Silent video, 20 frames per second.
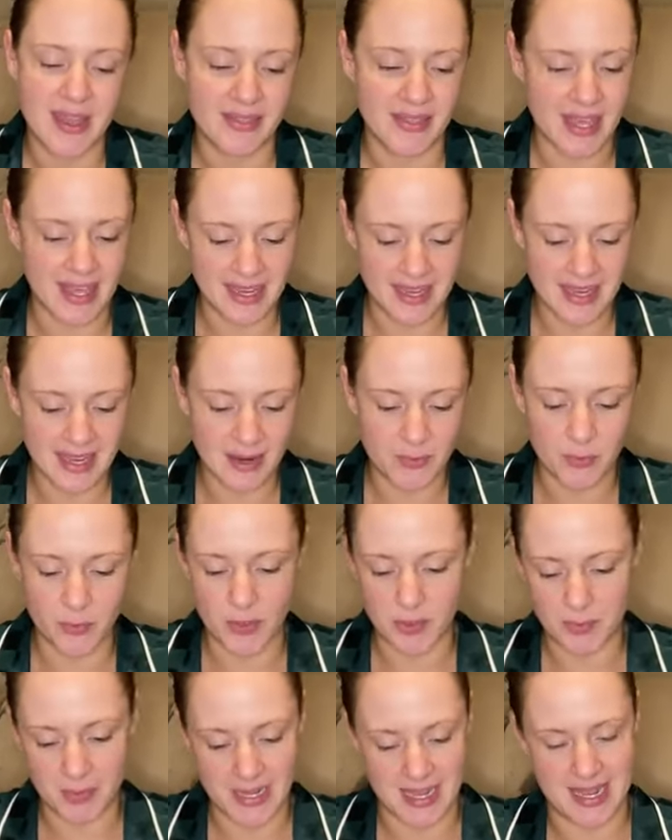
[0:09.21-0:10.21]
They
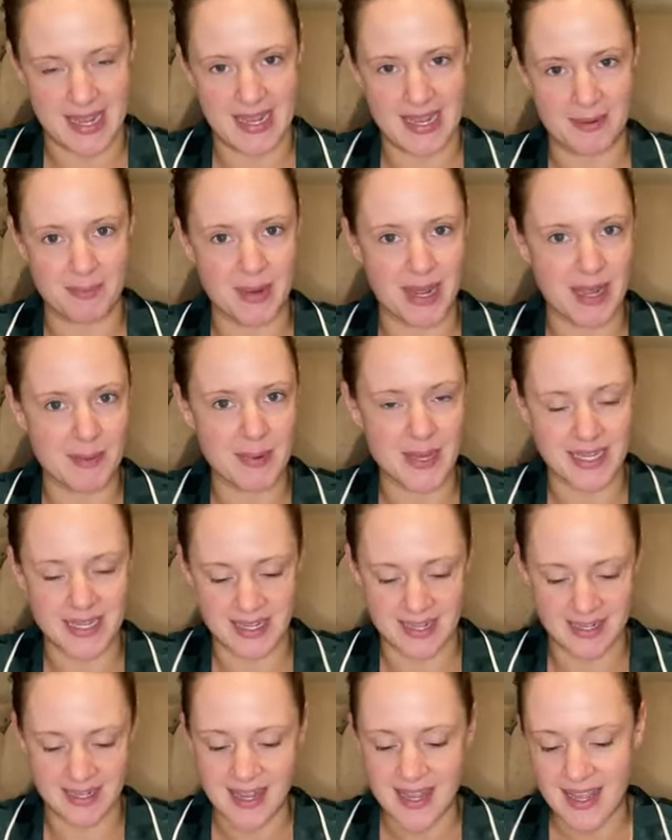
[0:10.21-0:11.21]
would be, in my
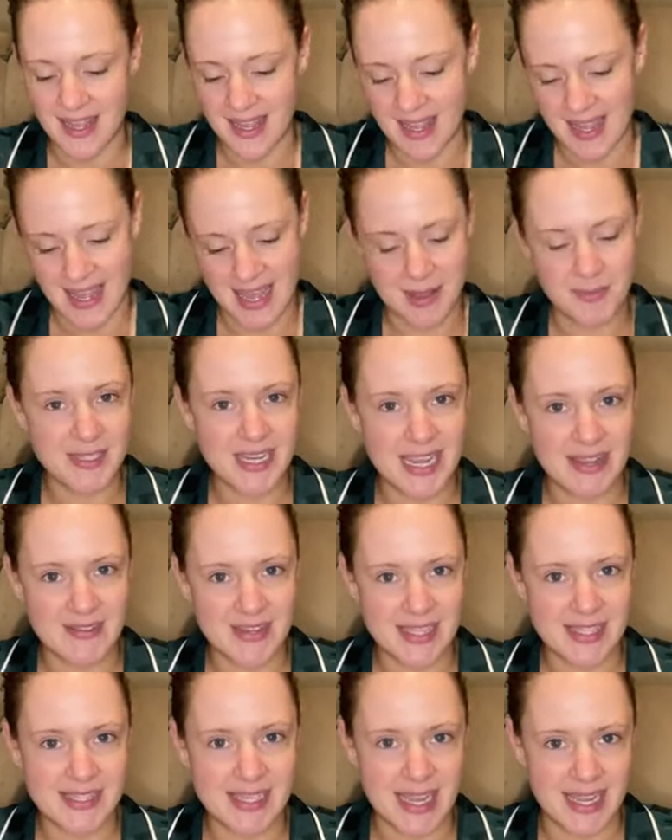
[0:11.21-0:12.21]
opinion,
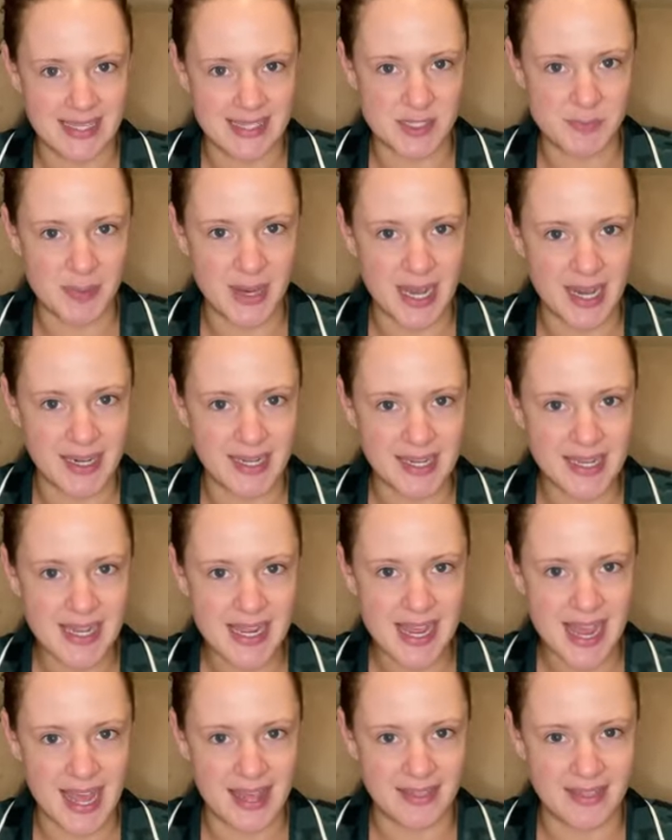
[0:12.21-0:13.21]
Davies' hens
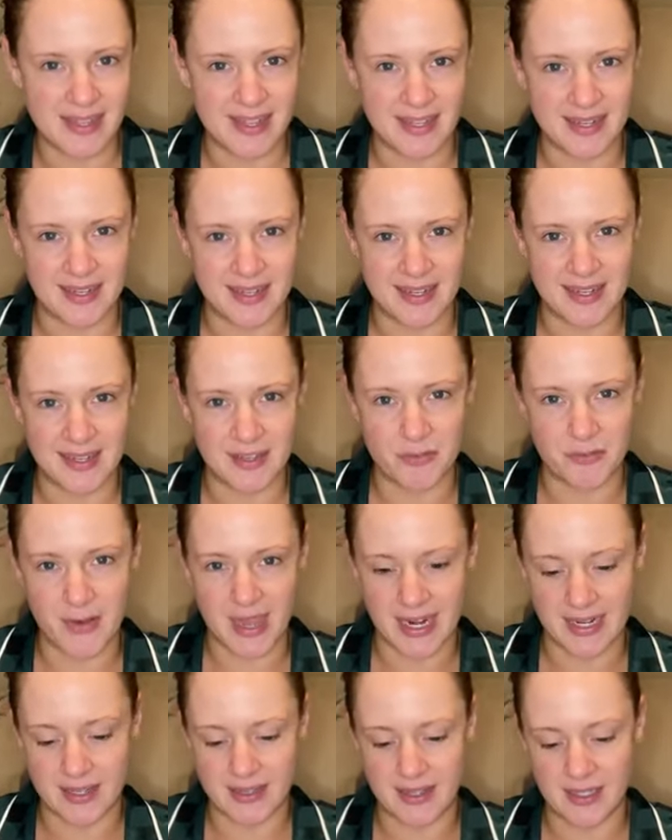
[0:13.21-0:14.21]
party, and then the
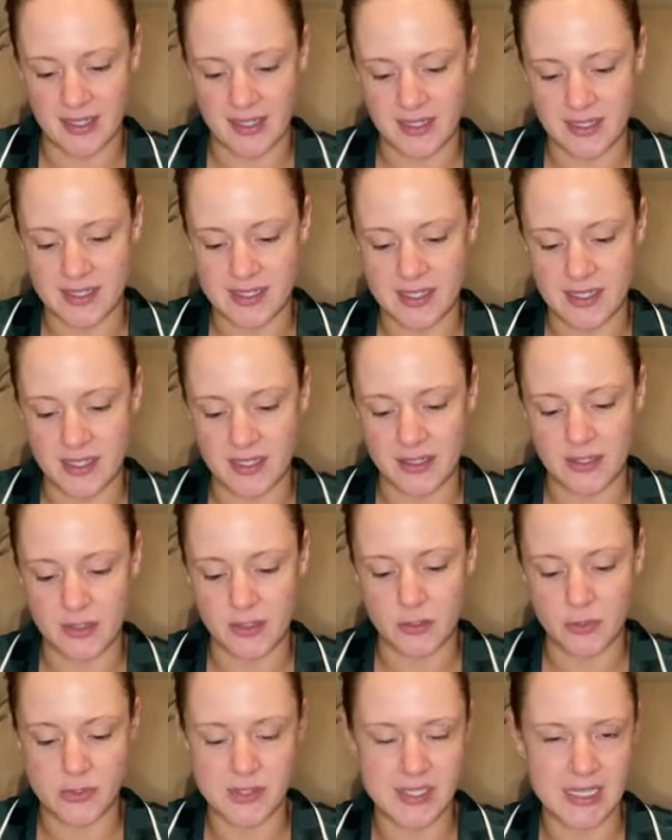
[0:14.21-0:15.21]
fact that
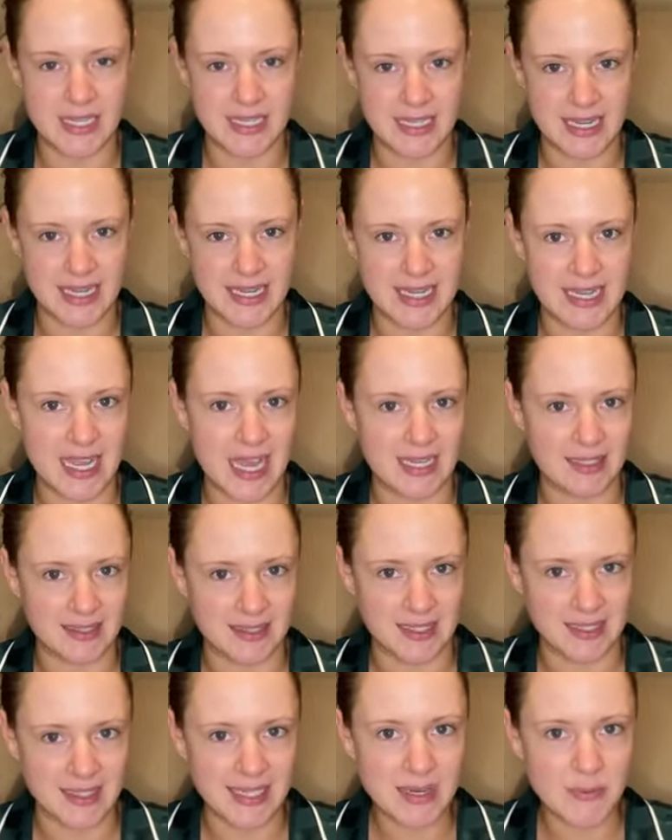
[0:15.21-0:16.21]
Lucy, Nikki, and
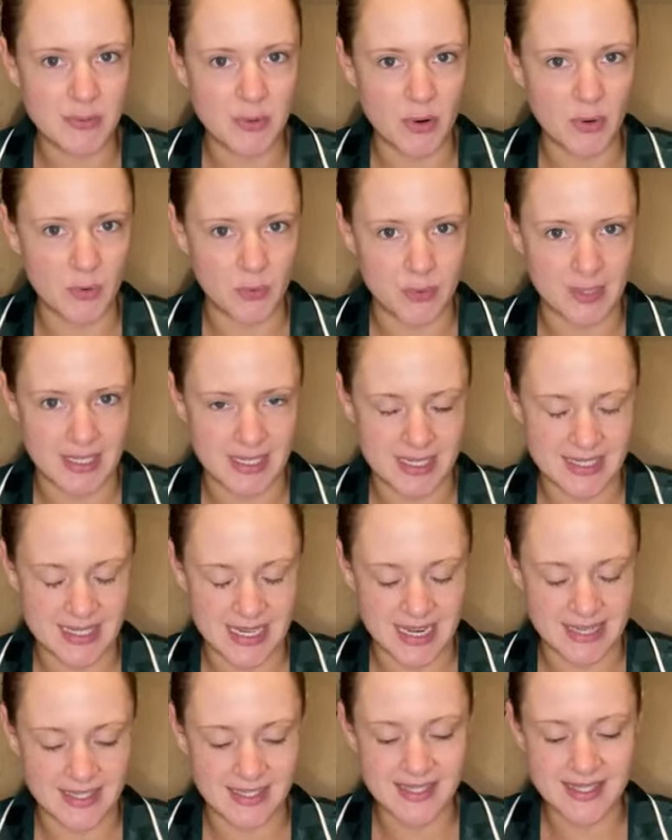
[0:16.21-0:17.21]
Lily were all in
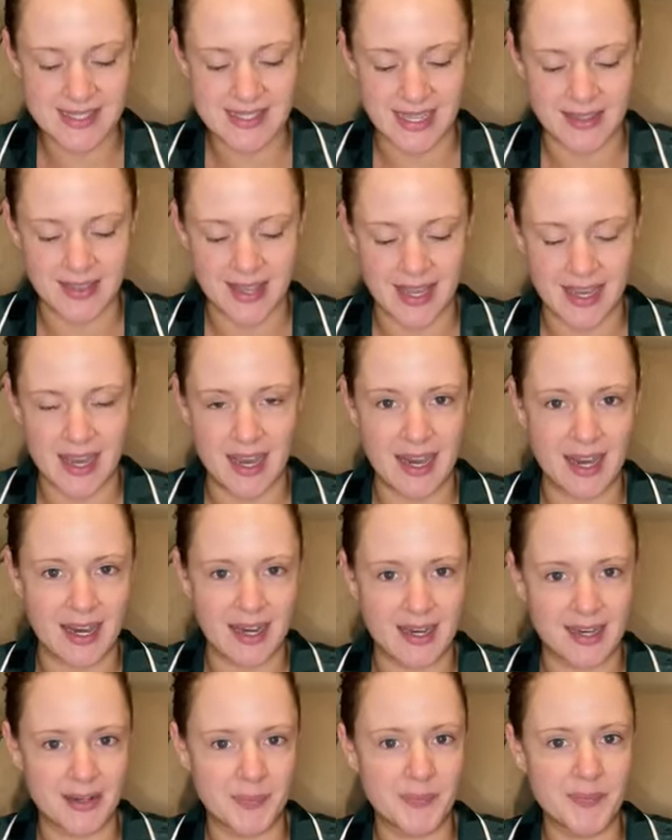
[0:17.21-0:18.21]
attendance, and they
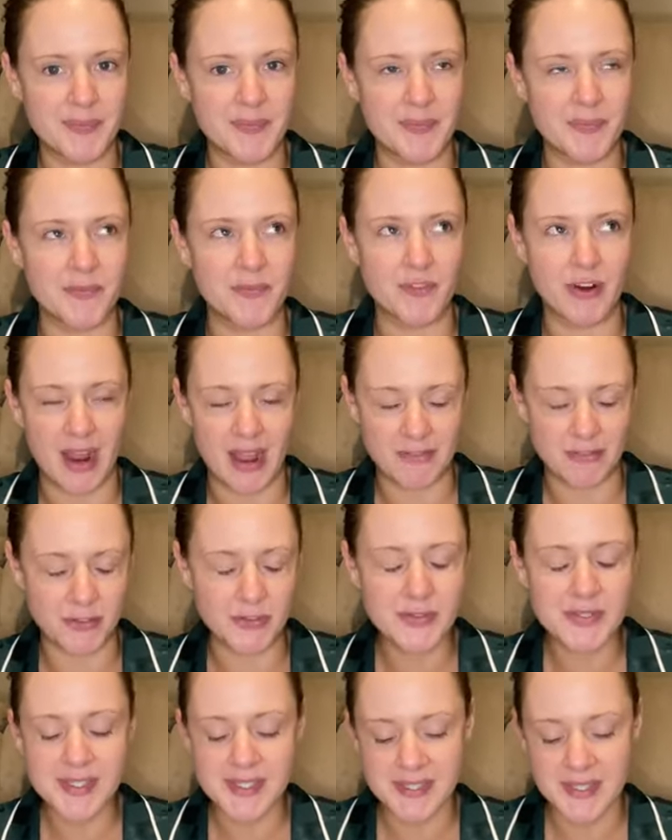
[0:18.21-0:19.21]
are
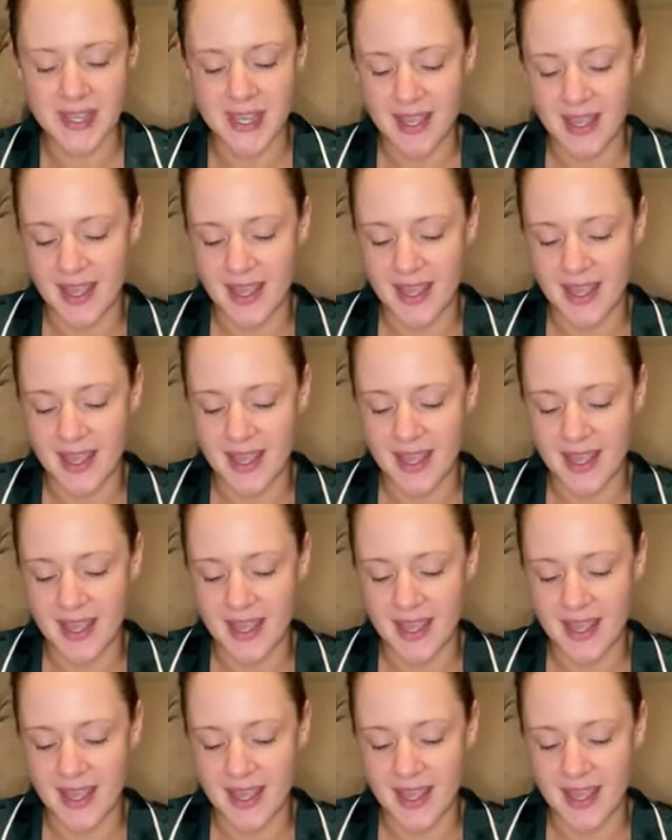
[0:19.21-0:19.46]
rivals.